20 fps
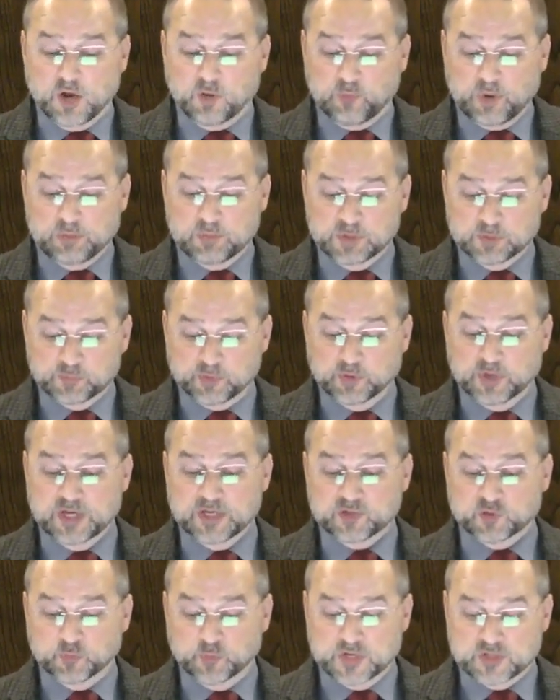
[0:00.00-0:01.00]
Women
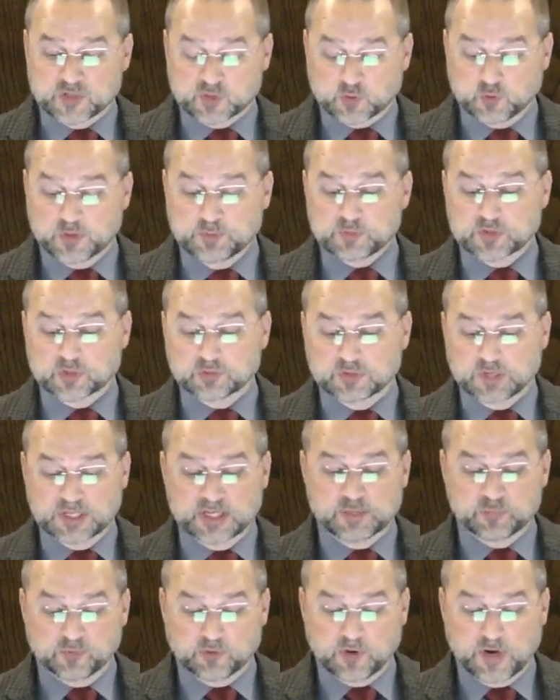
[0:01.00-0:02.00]
preach, read scripture,
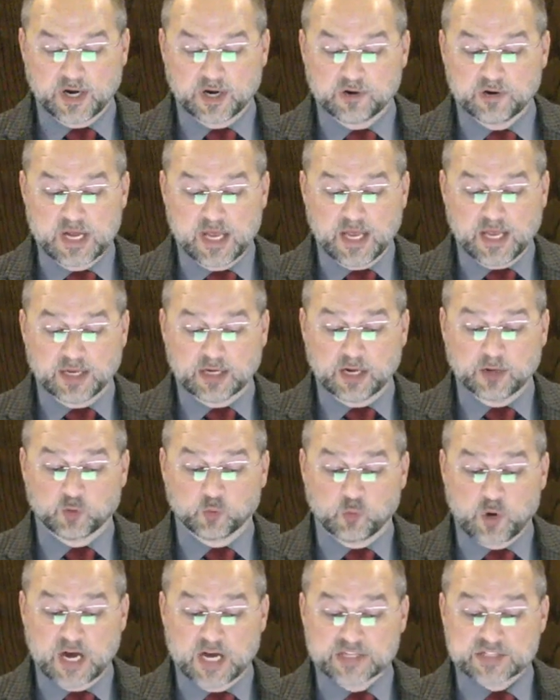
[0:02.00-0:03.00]
lead prayer, and
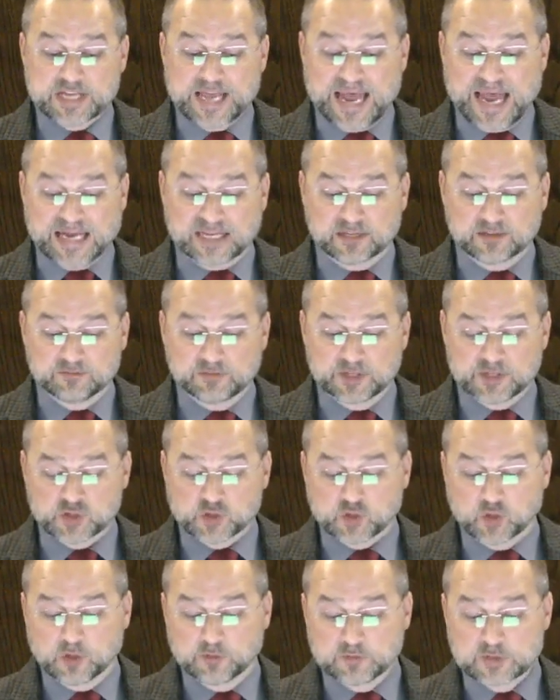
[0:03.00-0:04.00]
otherwise actively
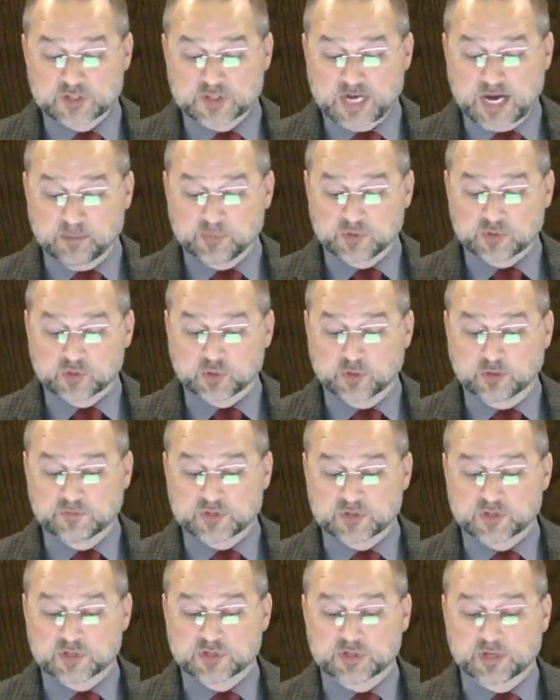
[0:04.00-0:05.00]
serve in chapel
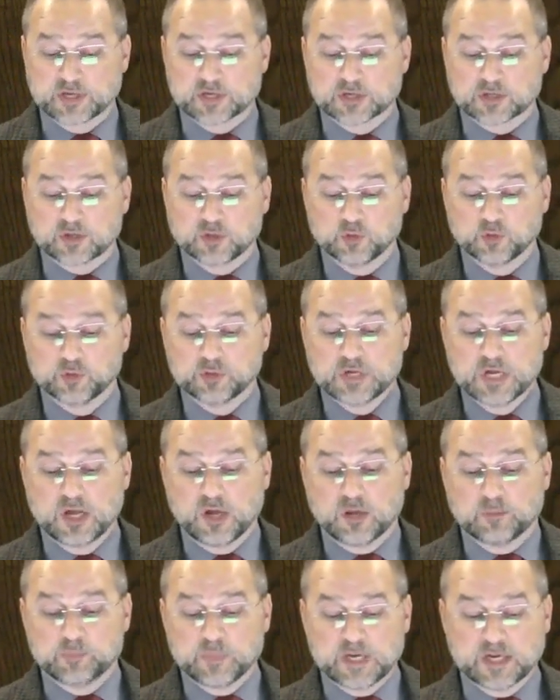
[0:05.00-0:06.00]
services that include
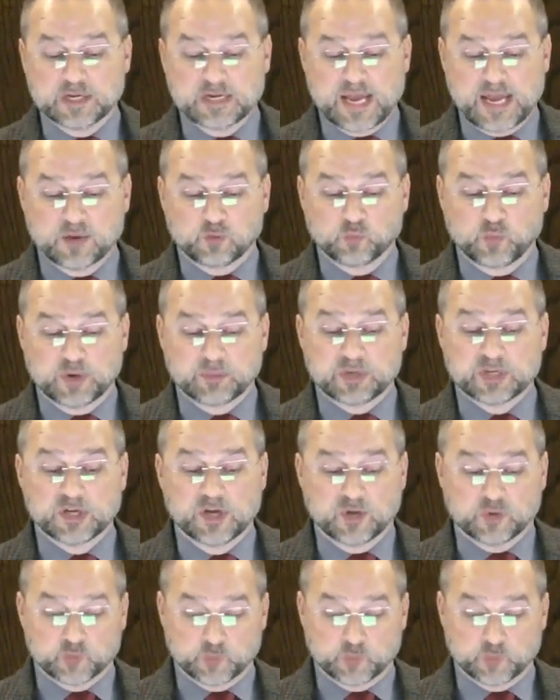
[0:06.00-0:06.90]
men and women.